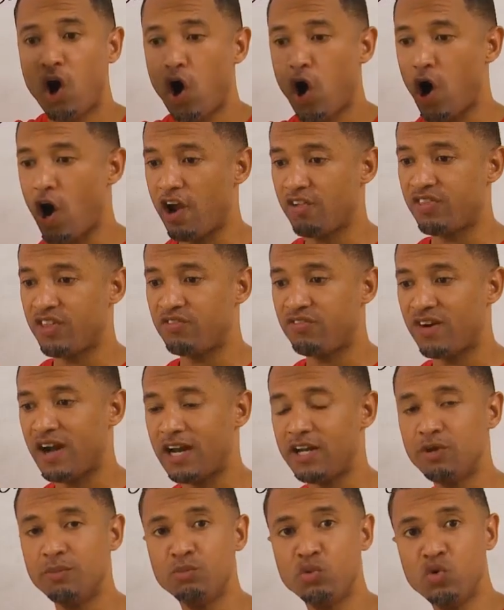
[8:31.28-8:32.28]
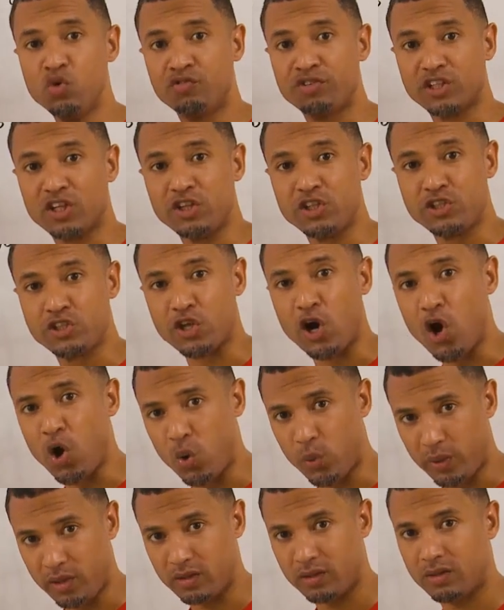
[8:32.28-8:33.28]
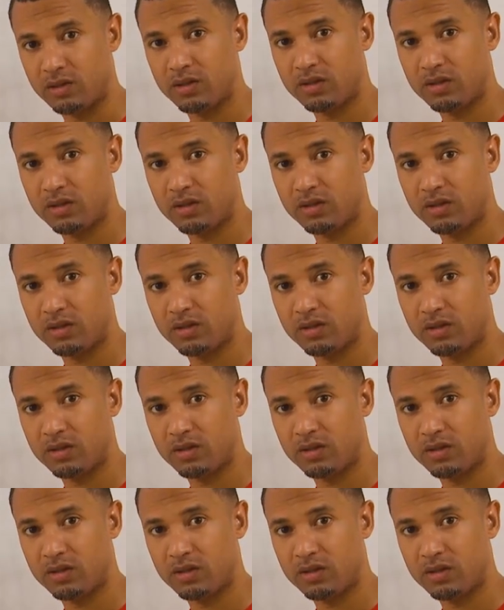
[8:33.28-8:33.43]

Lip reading: or if the value moved down,